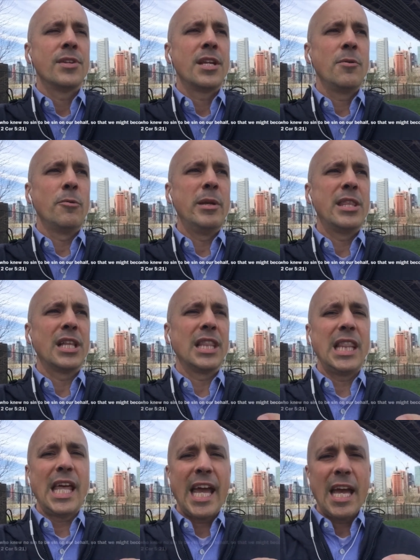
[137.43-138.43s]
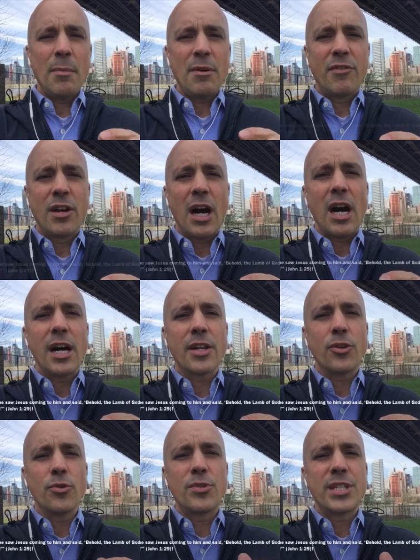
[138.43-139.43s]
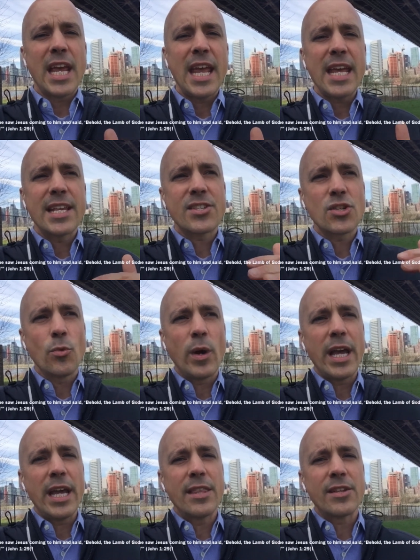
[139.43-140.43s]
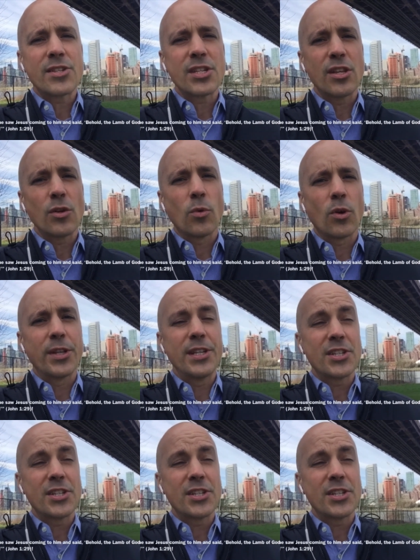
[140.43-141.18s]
he will be the Lamb of God who takes away the sin of the world.